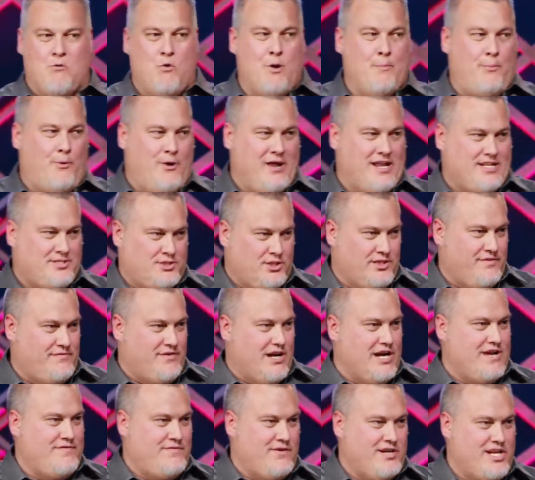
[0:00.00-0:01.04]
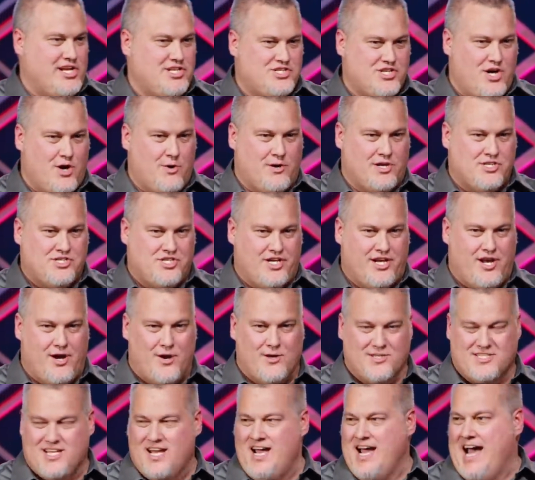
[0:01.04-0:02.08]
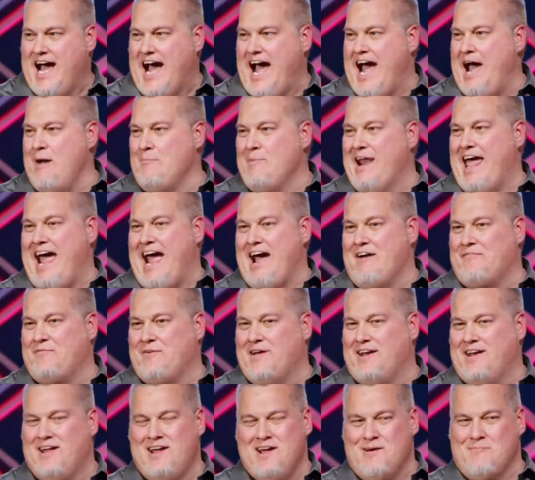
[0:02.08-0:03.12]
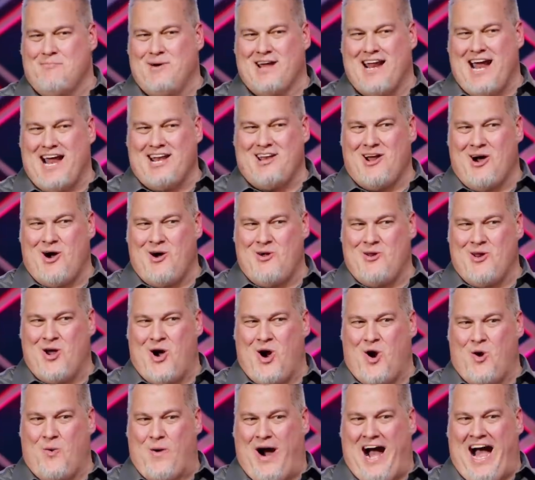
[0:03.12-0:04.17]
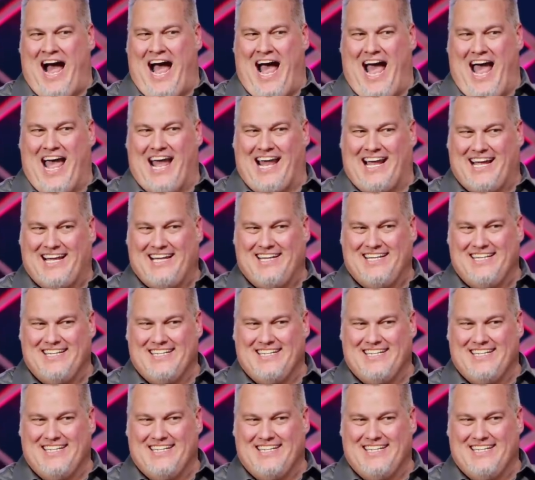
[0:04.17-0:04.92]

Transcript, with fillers: At one point, I told a very funny joke, and she goes, I'm laughing, but I don't know why.